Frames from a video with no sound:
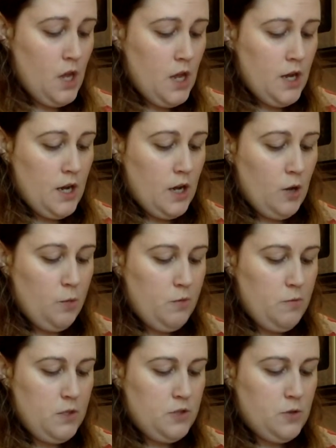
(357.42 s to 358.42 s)
Now, I hope you've
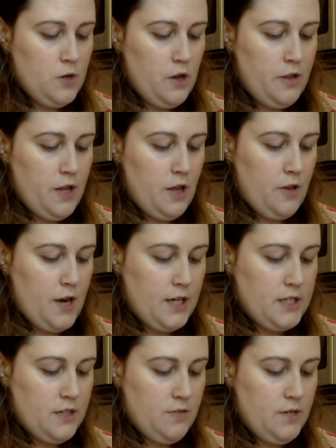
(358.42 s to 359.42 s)
been doing all the other
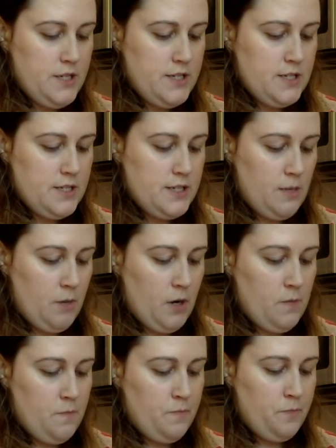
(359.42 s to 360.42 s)
activities this
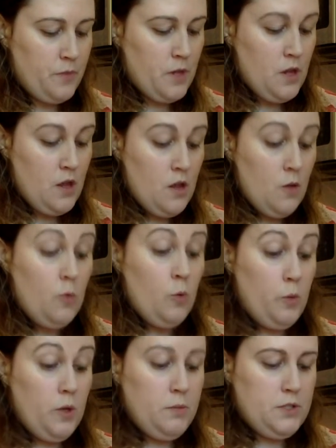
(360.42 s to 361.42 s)
summer. Well,
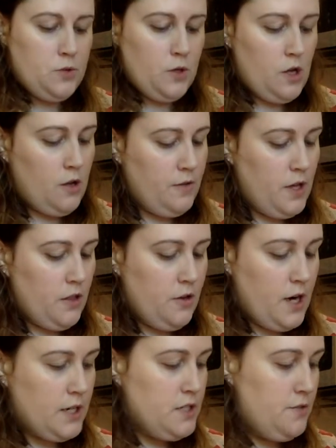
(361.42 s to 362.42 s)
we'll be doing all the other
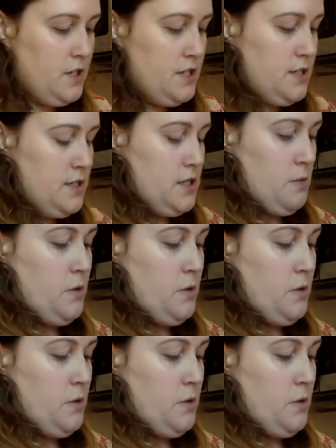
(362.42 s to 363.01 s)
activities this summer.